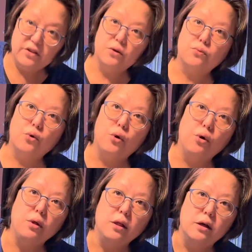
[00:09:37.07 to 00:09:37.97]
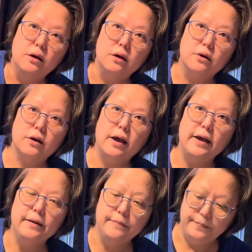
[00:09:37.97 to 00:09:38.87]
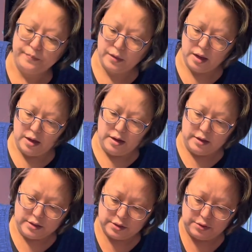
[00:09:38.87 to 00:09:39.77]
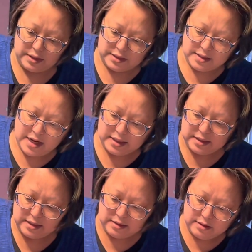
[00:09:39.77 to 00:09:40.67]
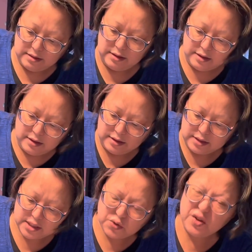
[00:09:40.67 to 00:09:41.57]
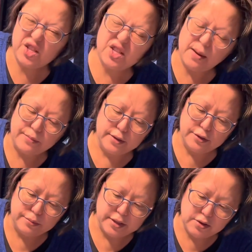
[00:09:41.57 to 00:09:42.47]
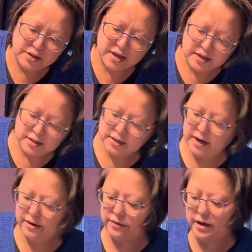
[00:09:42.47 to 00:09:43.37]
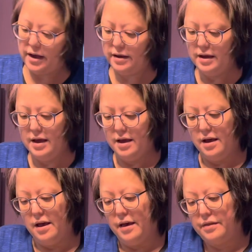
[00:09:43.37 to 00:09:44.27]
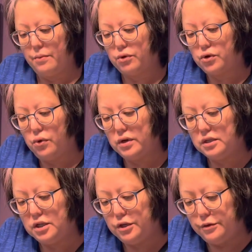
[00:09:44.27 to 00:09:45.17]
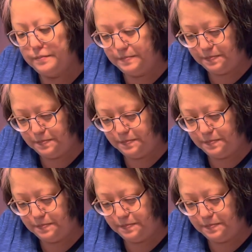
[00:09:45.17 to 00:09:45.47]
it a roll, okay? So that's nice and squished up a little bit on the inside, okay? And then we're going to